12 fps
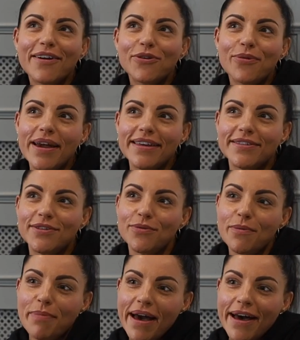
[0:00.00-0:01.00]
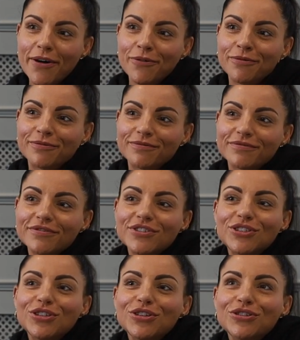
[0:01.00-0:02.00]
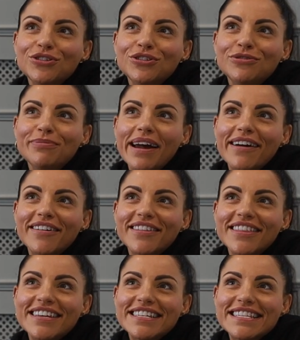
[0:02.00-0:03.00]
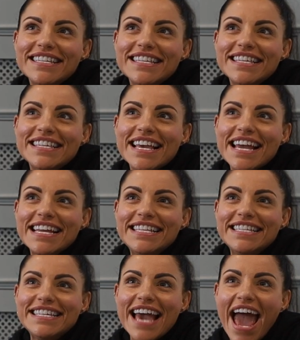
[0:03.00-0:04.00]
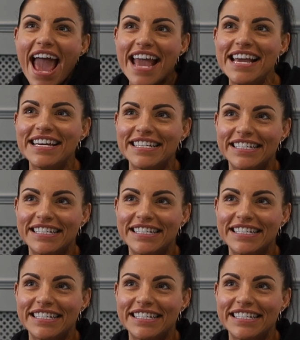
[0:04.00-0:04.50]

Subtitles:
equates to about 2 marathons a day